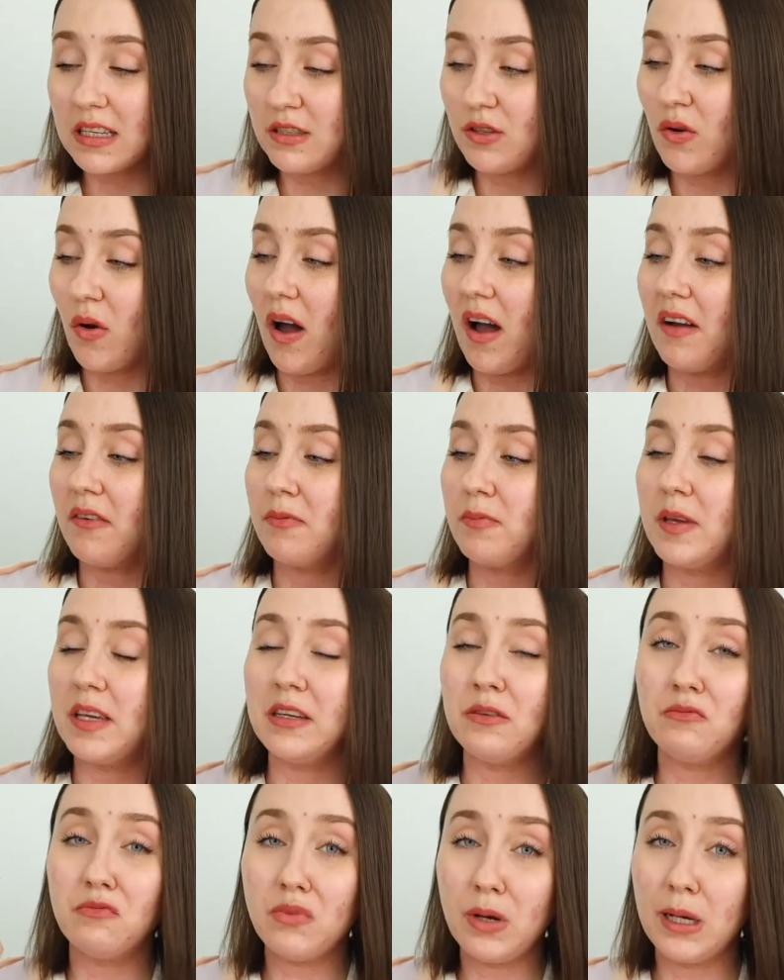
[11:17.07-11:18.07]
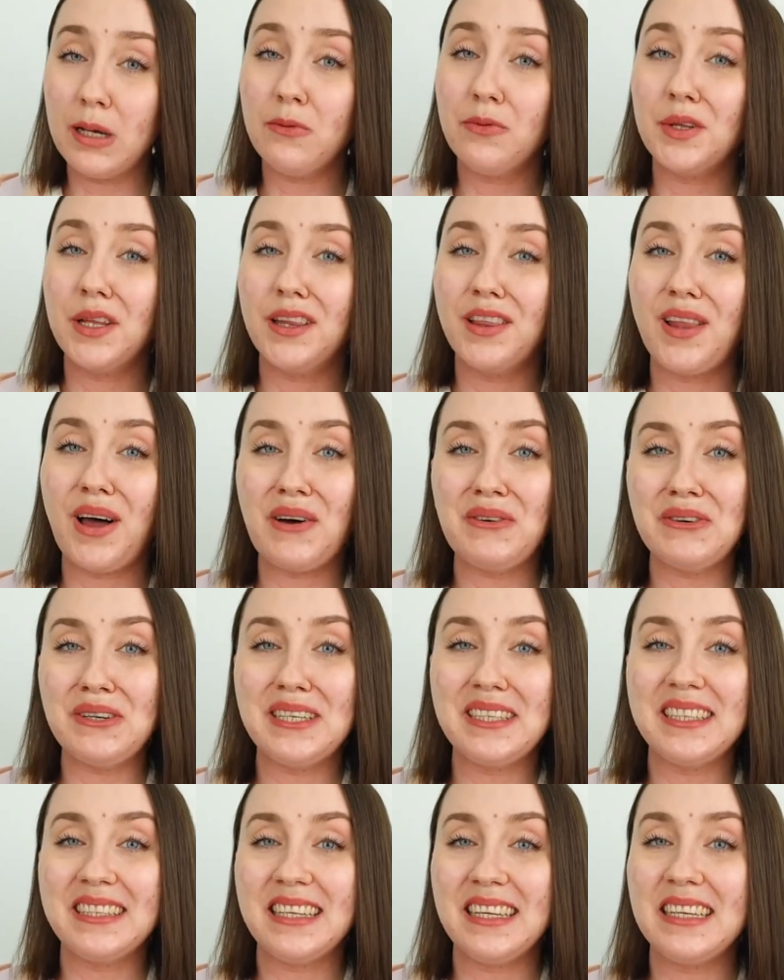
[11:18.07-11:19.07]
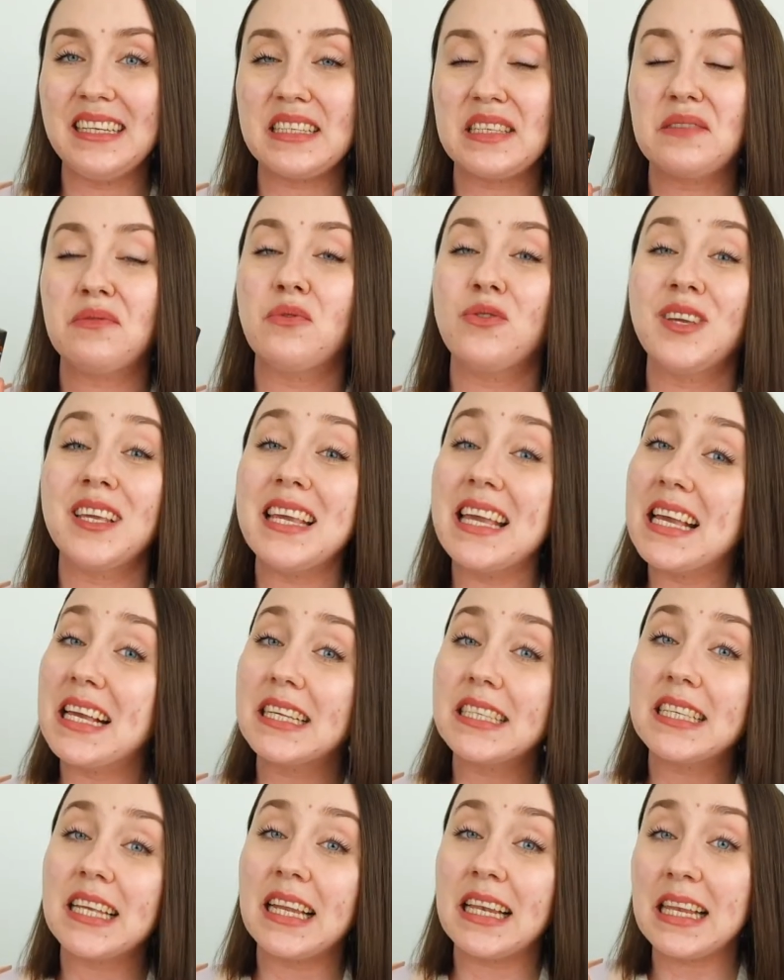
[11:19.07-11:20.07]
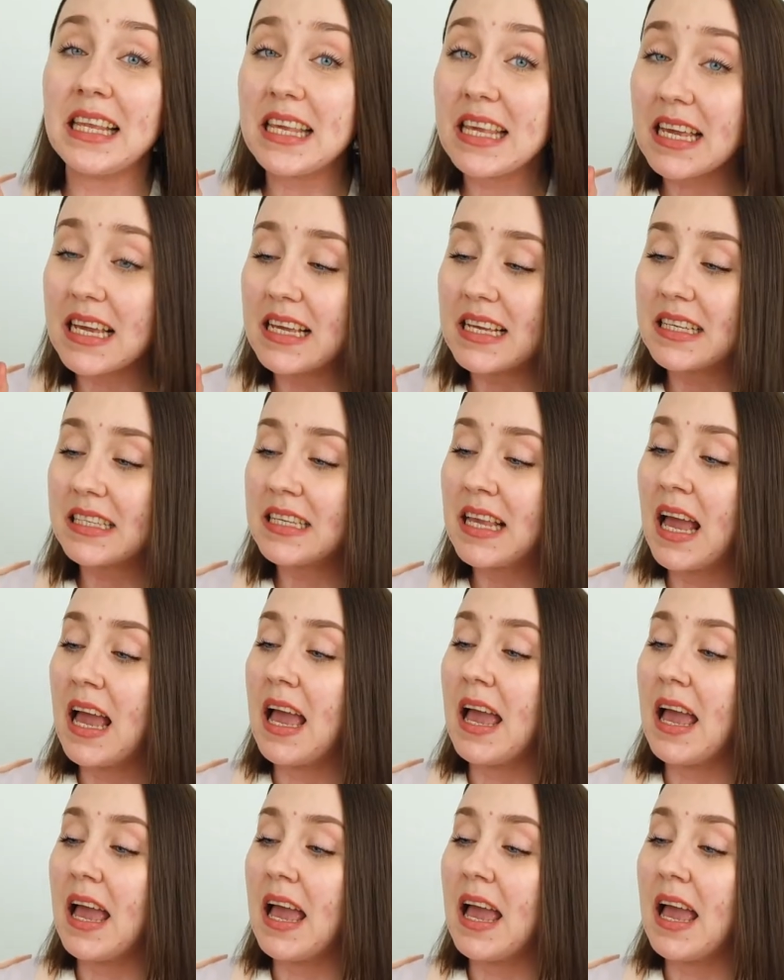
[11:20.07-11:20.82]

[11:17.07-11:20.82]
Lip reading: so I've been really loving these for years and years.